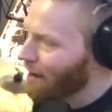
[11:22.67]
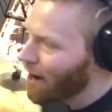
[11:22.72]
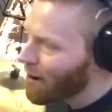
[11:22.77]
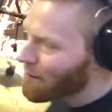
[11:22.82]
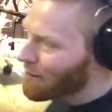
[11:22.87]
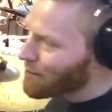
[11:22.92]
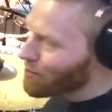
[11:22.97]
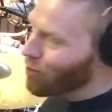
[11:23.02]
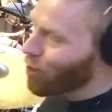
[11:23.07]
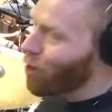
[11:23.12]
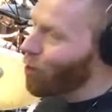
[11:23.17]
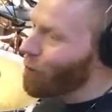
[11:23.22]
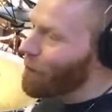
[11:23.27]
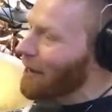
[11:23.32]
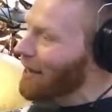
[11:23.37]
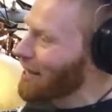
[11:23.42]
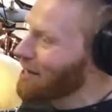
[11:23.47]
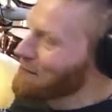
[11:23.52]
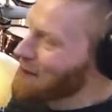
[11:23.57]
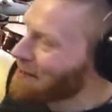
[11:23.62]
Hope this is all
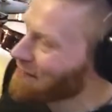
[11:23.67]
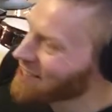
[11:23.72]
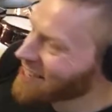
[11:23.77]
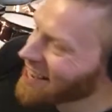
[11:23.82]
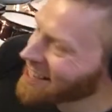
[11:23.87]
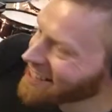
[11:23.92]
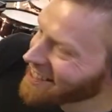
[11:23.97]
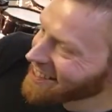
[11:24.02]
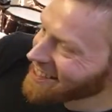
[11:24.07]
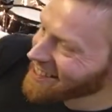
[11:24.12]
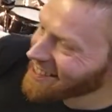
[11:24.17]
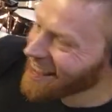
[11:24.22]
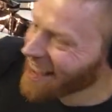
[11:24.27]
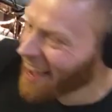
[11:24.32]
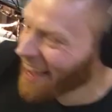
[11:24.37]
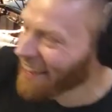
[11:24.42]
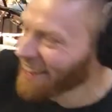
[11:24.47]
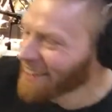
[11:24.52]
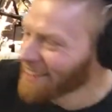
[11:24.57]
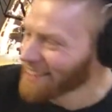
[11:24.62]
making a bit of sense,
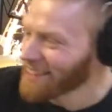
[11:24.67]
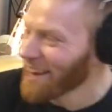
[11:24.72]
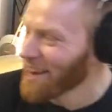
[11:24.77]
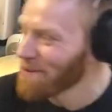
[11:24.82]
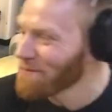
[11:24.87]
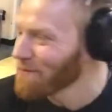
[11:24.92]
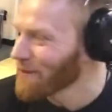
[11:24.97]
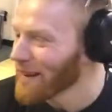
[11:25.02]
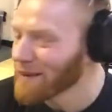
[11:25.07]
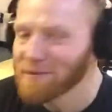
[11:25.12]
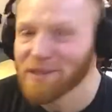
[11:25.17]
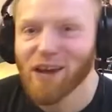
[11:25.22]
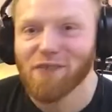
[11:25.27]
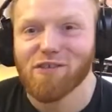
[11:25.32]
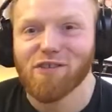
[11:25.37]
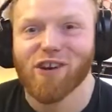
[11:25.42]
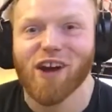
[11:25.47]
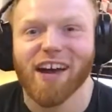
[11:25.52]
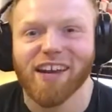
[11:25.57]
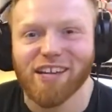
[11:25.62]
and let me know if
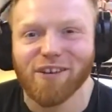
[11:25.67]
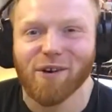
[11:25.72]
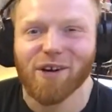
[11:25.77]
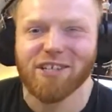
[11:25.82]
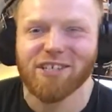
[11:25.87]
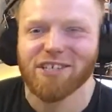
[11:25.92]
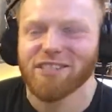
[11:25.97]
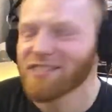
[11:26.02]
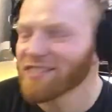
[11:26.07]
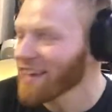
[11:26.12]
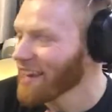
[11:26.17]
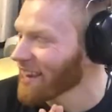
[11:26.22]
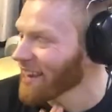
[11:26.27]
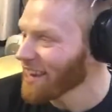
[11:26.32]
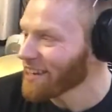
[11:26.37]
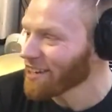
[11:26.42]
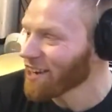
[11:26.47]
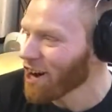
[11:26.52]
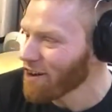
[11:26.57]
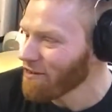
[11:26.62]
you've got any questions.
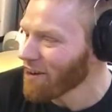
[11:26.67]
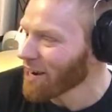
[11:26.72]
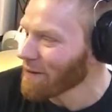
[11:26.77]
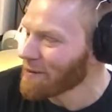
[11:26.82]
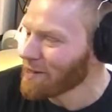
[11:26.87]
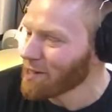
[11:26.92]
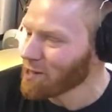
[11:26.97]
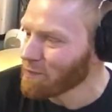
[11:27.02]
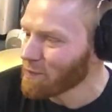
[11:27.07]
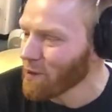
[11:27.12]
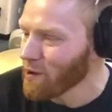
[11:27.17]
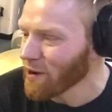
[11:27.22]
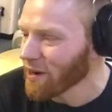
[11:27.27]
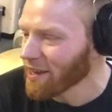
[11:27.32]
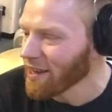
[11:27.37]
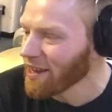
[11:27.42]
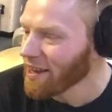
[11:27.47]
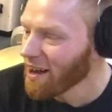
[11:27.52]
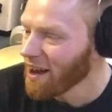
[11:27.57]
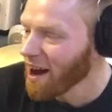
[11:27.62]
Again, can't recommend this book
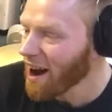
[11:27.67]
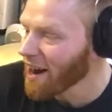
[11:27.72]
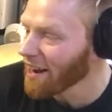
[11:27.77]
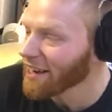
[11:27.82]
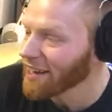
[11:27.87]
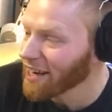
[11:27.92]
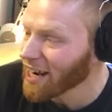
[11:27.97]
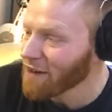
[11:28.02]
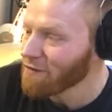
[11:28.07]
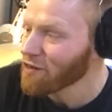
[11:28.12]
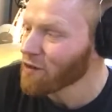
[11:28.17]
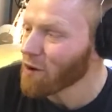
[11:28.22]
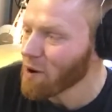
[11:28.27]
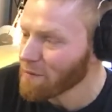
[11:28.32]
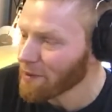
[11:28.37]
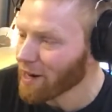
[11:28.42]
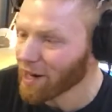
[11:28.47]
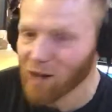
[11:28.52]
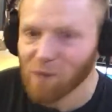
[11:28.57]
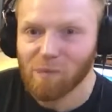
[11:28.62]
highly enough. There
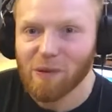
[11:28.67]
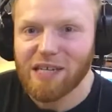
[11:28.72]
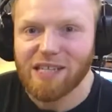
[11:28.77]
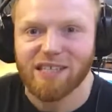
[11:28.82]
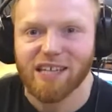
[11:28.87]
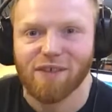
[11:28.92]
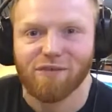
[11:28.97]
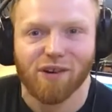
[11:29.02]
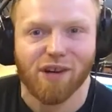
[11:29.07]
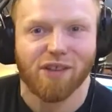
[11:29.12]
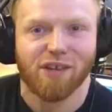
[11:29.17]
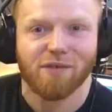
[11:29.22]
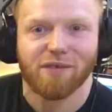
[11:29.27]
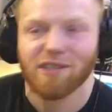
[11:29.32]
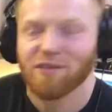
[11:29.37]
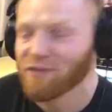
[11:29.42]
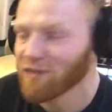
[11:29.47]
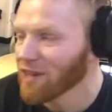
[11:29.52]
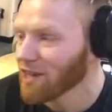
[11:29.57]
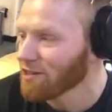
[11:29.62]
won't be like a PDF or anything with
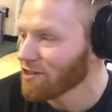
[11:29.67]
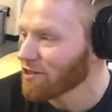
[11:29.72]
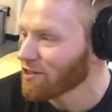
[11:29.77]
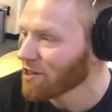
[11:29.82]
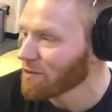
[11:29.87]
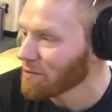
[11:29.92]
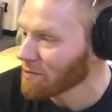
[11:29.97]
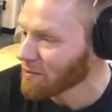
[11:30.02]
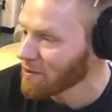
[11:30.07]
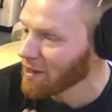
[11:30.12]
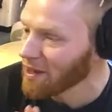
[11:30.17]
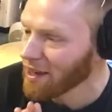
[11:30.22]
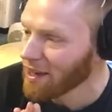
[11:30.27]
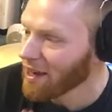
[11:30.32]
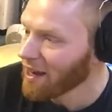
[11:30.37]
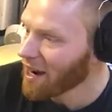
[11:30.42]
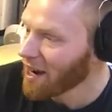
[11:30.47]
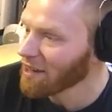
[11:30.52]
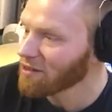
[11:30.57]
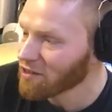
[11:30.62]
this video, just because
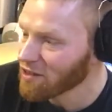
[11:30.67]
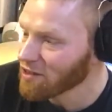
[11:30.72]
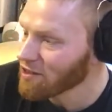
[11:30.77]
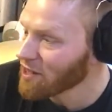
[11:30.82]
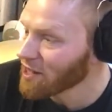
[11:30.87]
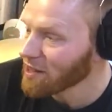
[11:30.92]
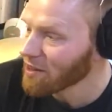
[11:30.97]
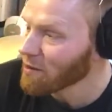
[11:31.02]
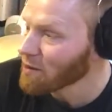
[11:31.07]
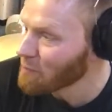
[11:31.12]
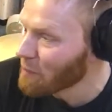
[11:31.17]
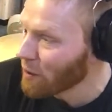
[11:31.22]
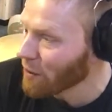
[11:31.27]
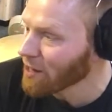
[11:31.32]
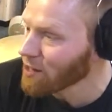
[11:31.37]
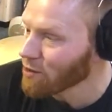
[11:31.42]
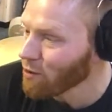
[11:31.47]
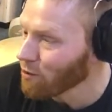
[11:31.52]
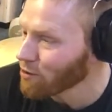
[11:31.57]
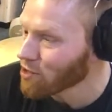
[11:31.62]
I just think this
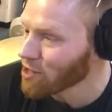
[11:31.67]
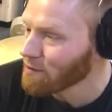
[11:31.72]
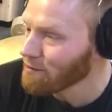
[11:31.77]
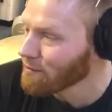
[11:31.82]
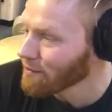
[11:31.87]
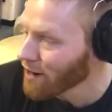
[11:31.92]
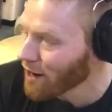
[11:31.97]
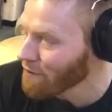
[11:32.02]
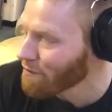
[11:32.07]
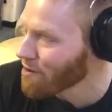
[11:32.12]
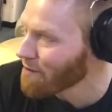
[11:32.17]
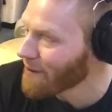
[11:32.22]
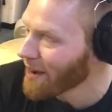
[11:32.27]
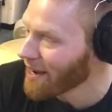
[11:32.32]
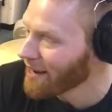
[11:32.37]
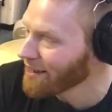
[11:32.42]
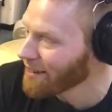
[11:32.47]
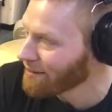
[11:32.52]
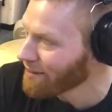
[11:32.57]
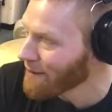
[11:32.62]
book is awesome. Go for it,
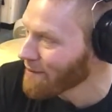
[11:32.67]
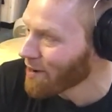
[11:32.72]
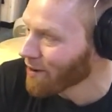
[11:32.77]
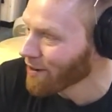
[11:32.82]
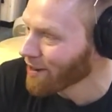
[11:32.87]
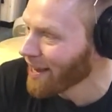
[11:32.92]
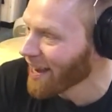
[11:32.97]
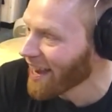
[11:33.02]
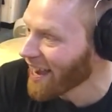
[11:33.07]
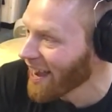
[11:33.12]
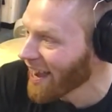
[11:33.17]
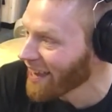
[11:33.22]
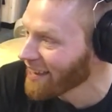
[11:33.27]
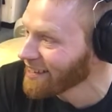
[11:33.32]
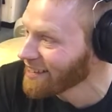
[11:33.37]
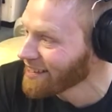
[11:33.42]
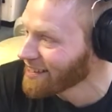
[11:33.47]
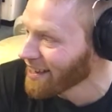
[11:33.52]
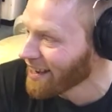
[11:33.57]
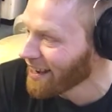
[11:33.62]
man. Grab hold of that
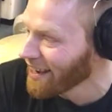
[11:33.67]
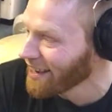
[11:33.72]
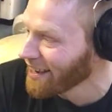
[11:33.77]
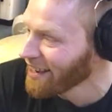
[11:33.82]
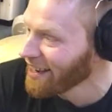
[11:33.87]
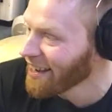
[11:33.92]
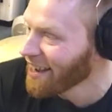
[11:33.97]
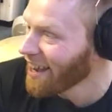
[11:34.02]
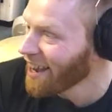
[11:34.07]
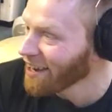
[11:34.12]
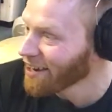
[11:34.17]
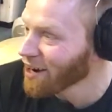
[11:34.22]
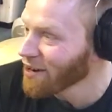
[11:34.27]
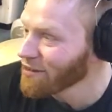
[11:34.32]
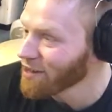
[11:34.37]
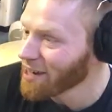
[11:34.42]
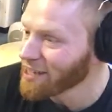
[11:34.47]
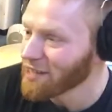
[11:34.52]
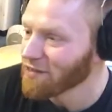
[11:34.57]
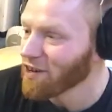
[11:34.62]
and go
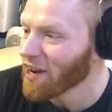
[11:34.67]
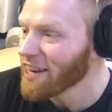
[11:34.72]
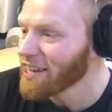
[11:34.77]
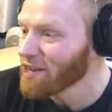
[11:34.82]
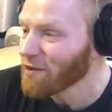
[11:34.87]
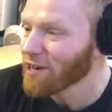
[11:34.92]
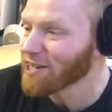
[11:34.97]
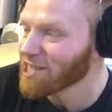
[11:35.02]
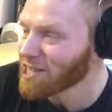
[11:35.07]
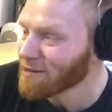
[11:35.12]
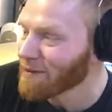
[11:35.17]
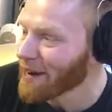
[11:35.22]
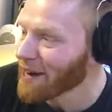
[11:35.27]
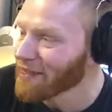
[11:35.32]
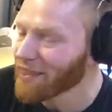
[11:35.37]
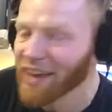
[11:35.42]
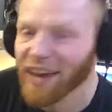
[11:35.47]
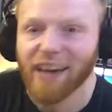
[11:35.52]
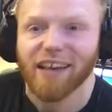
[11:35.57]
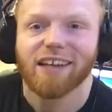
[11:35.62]
nuts. If you've got any questions
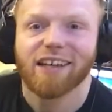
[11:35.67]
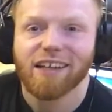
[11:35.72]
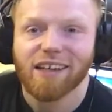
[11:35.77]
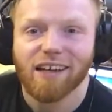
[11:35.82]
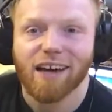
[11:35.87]
about that,